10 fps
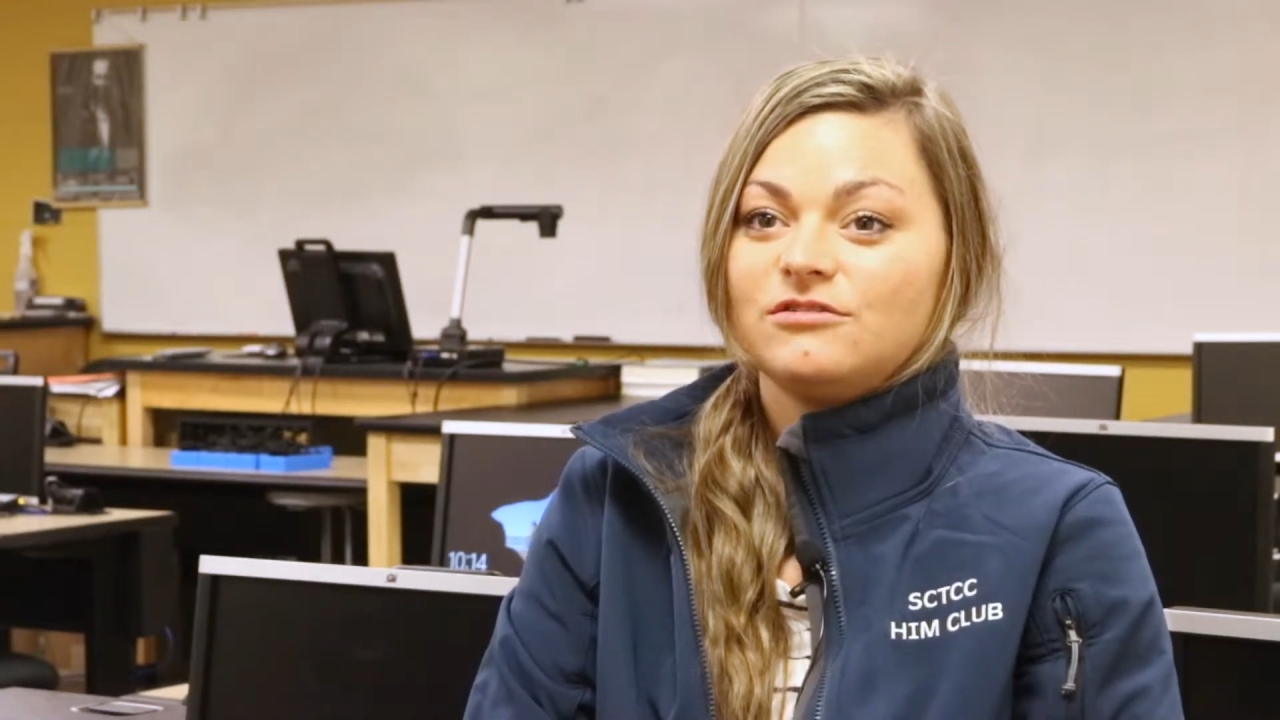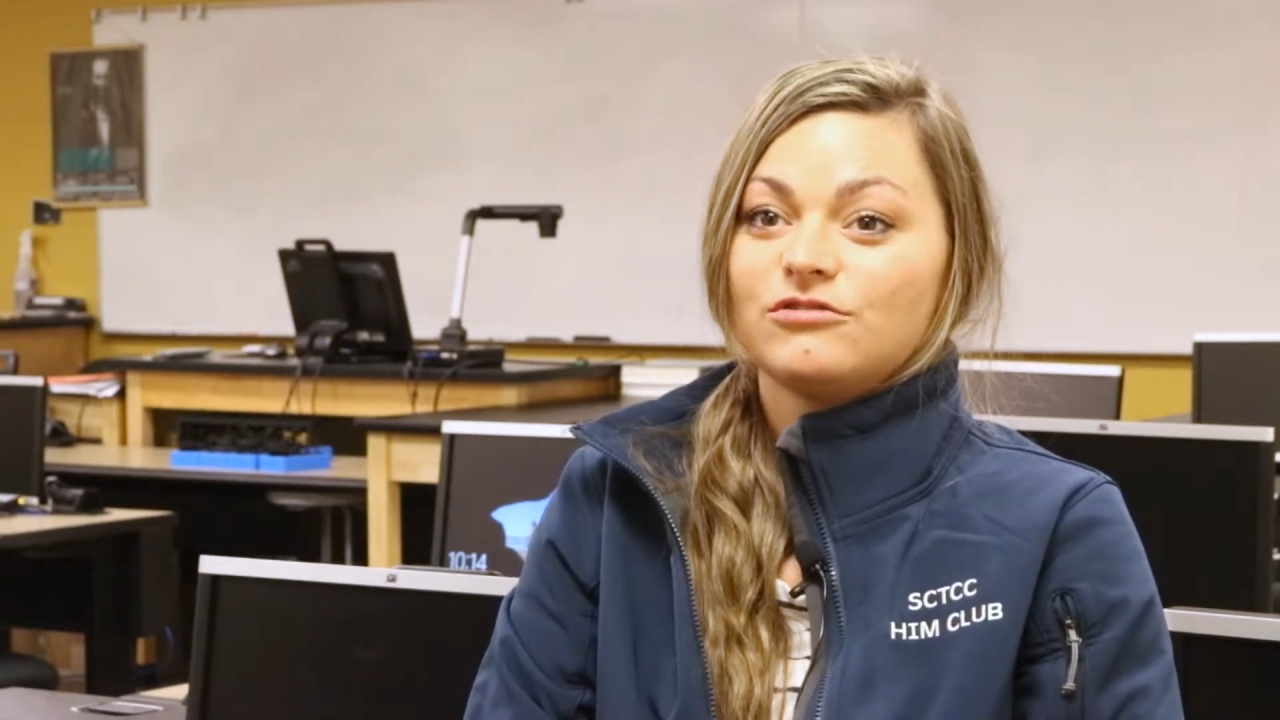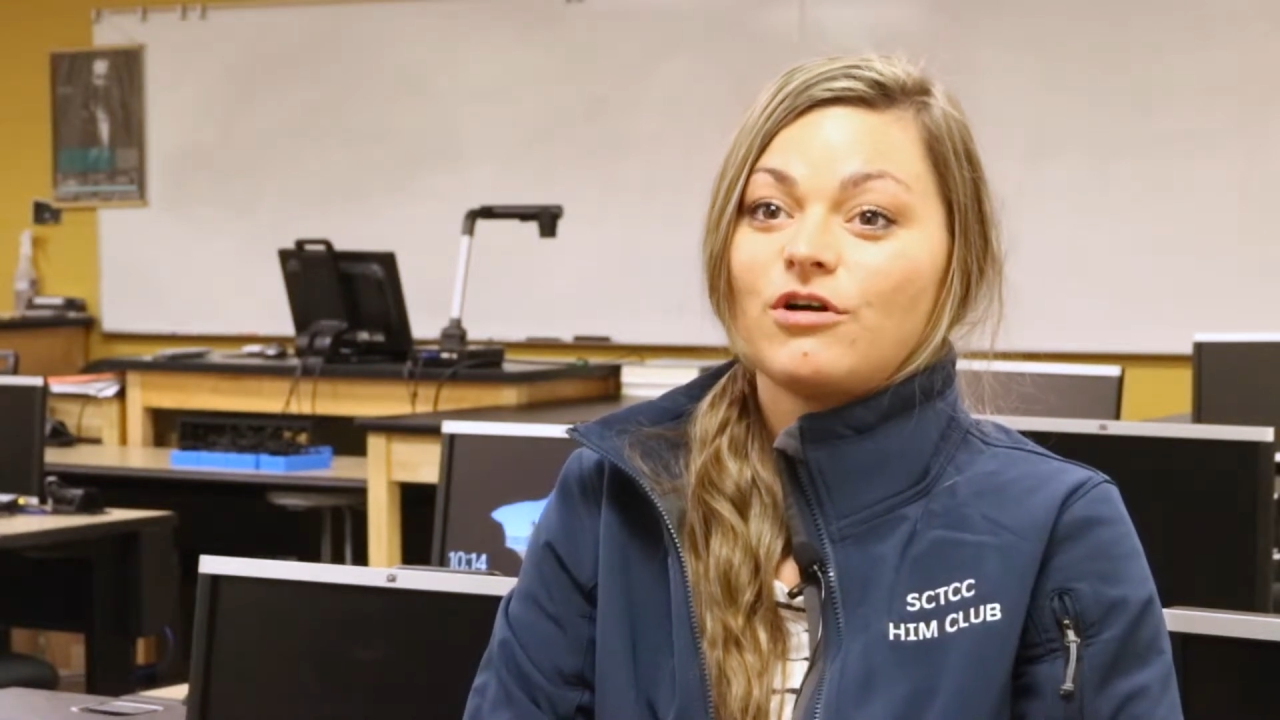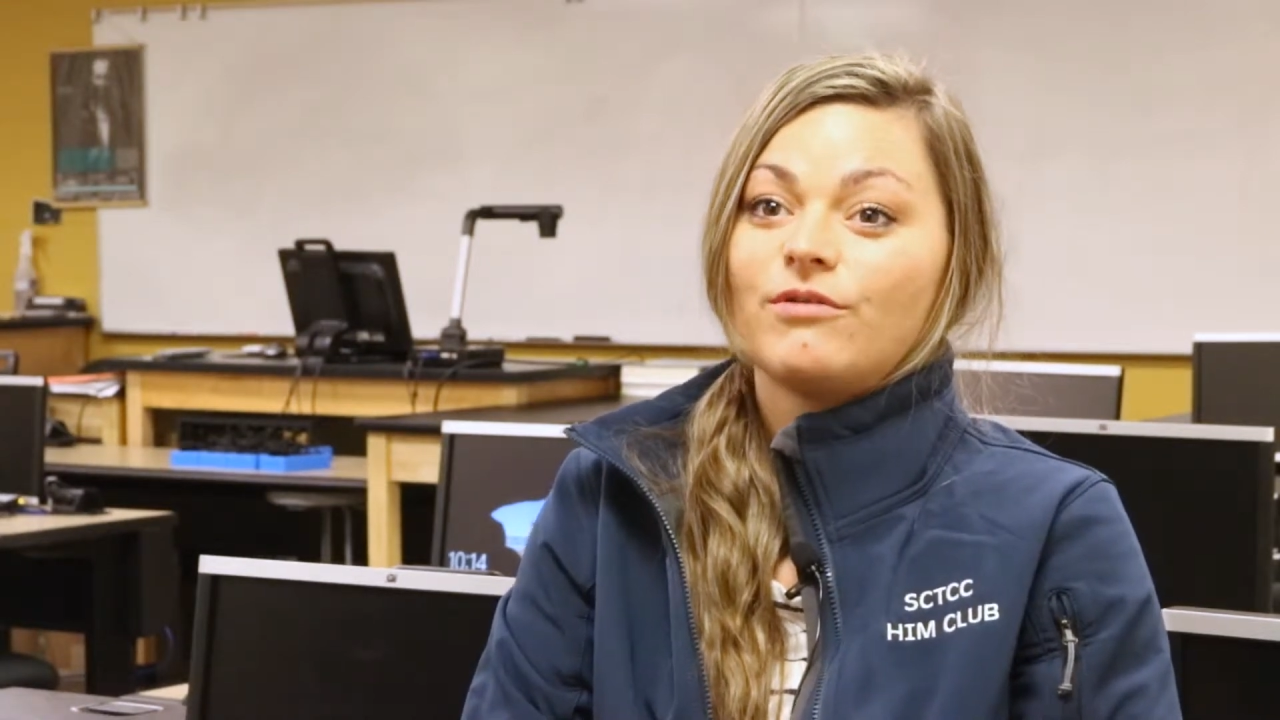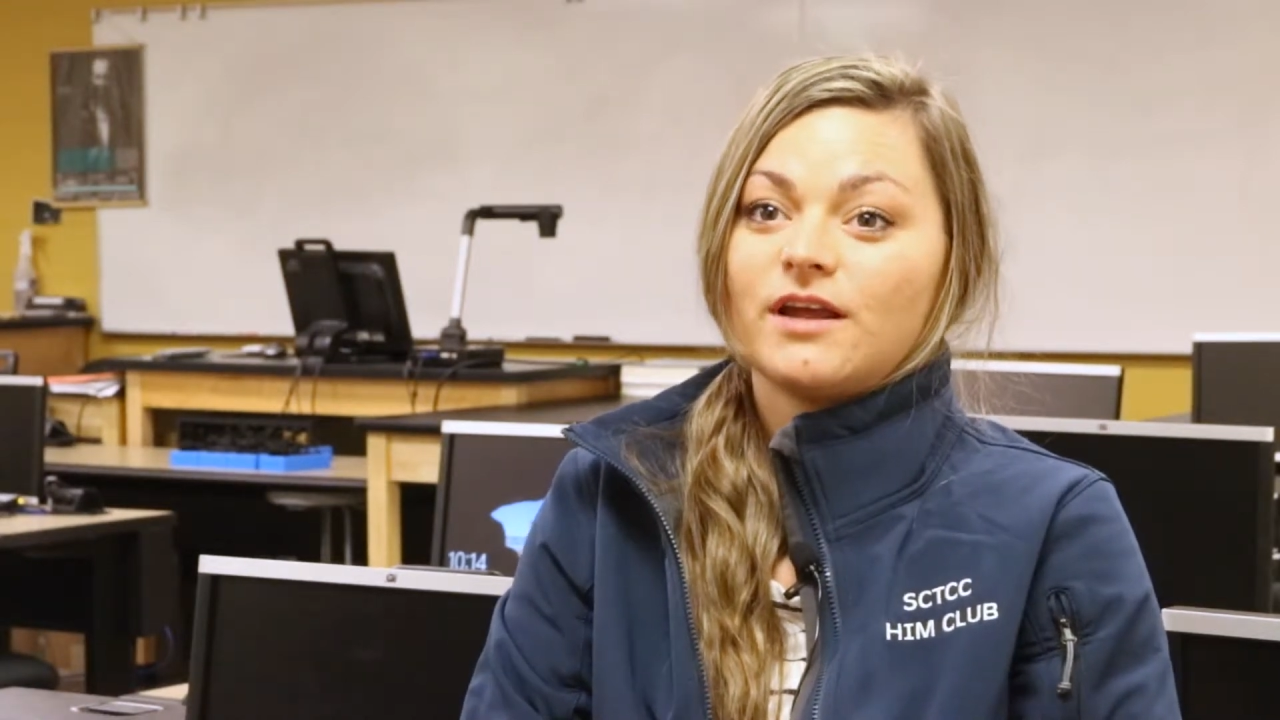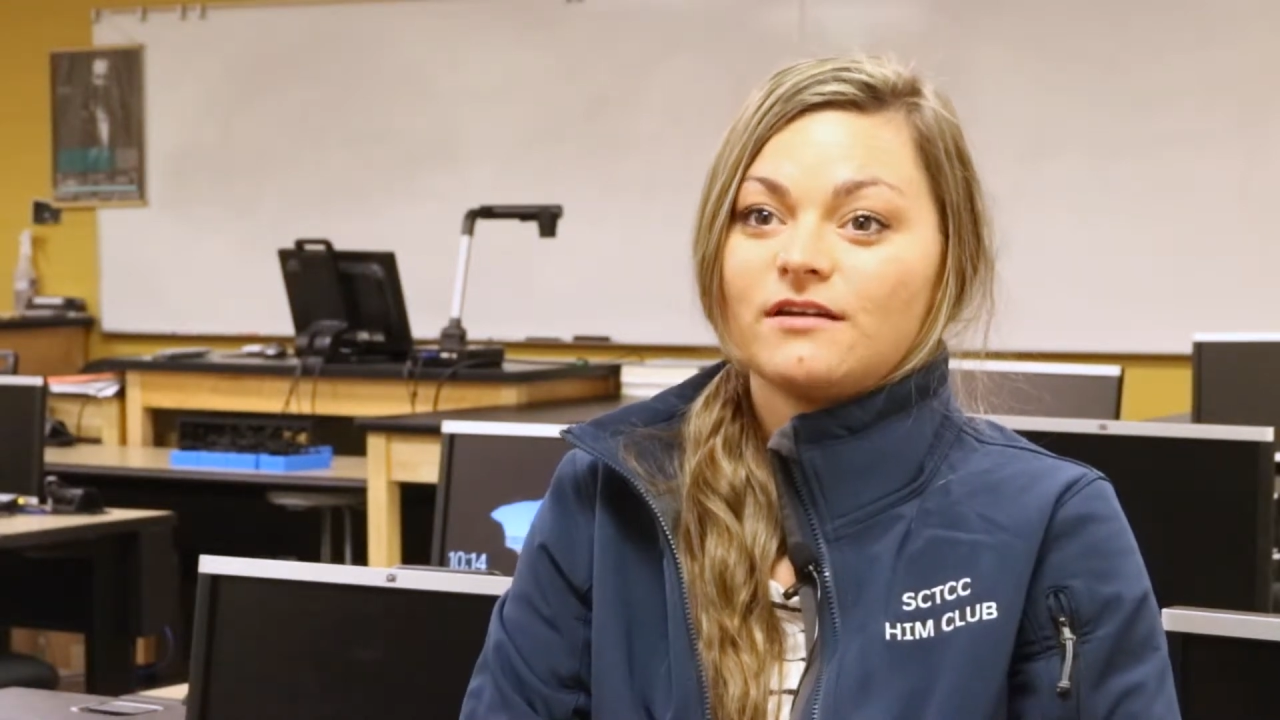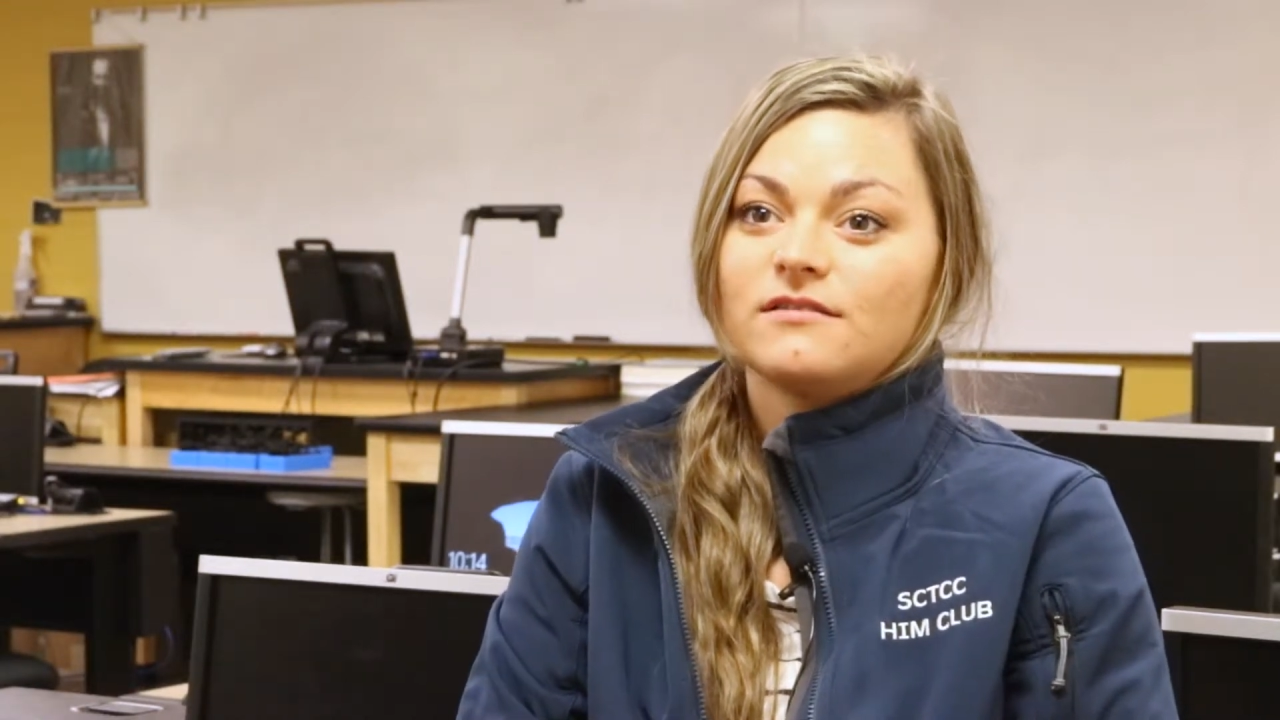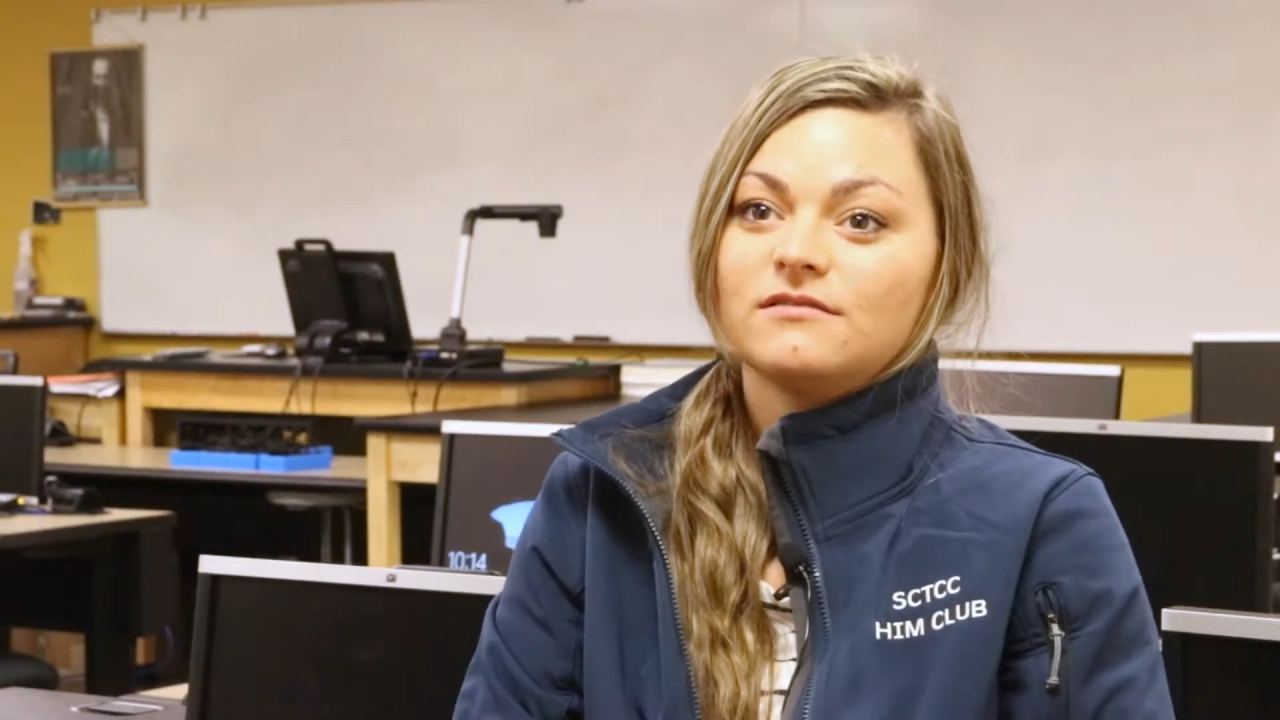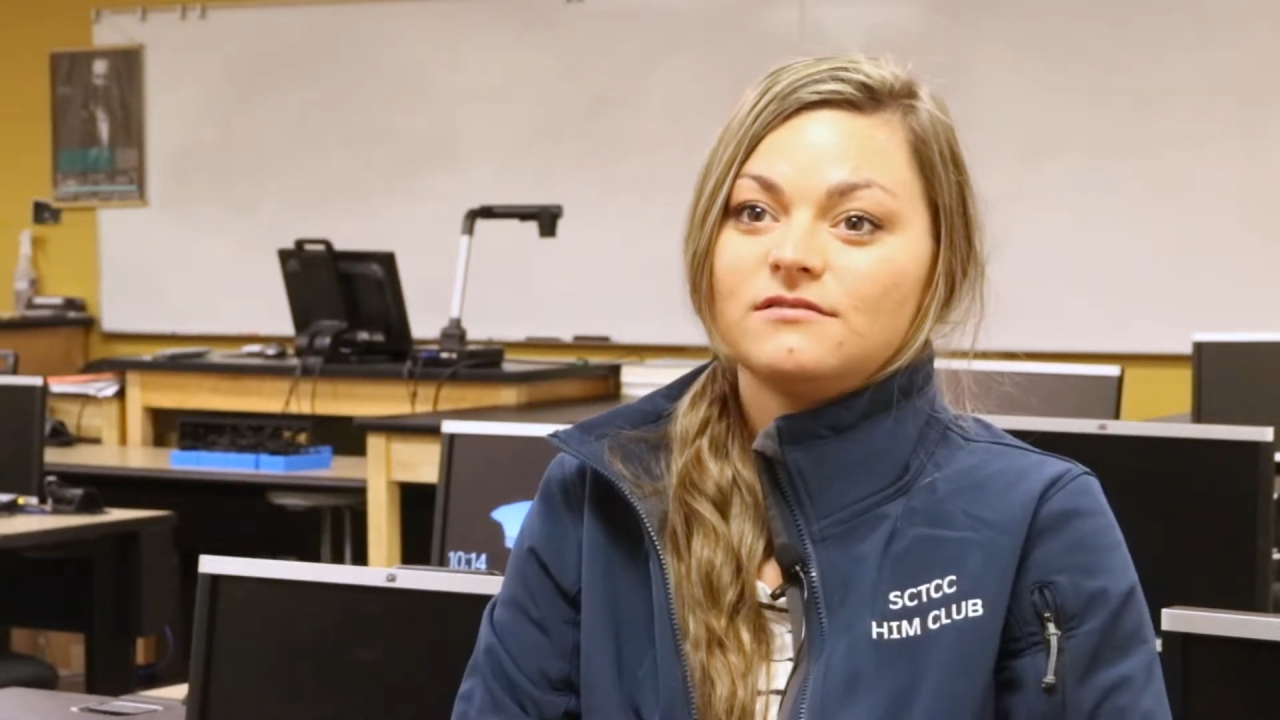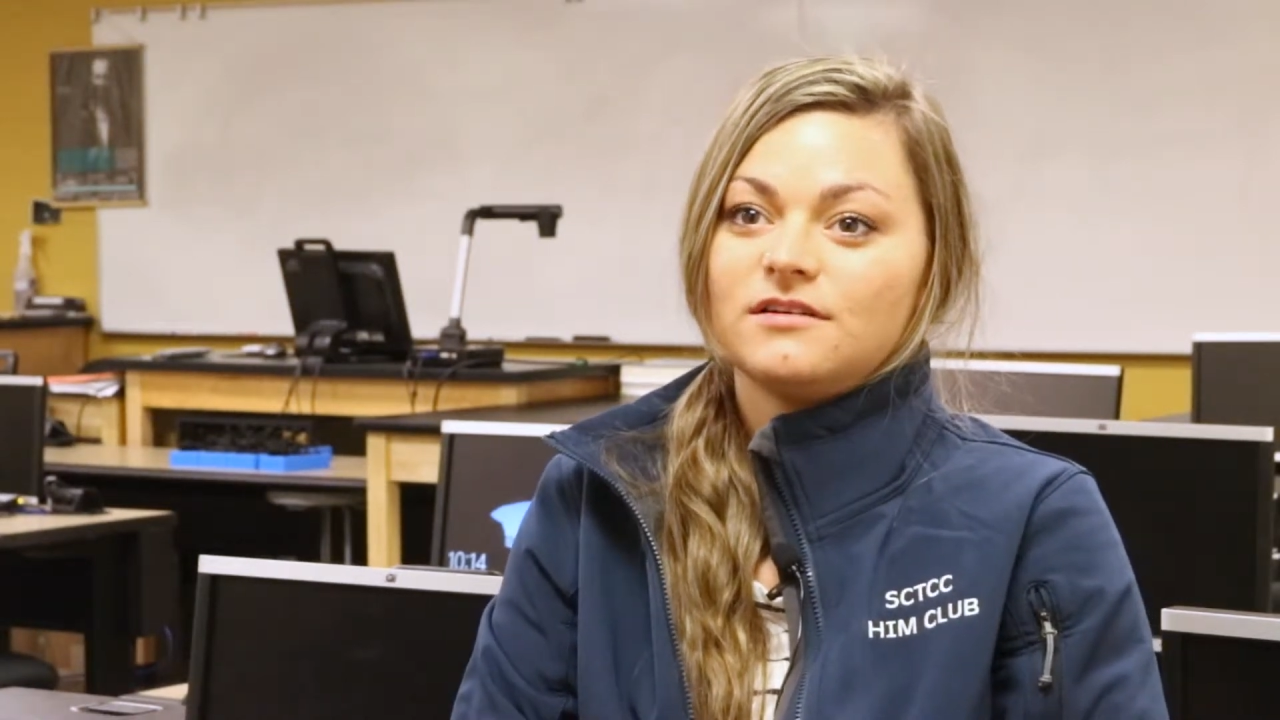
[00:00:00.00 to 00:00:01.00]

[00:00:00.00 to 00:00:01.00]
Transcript: growing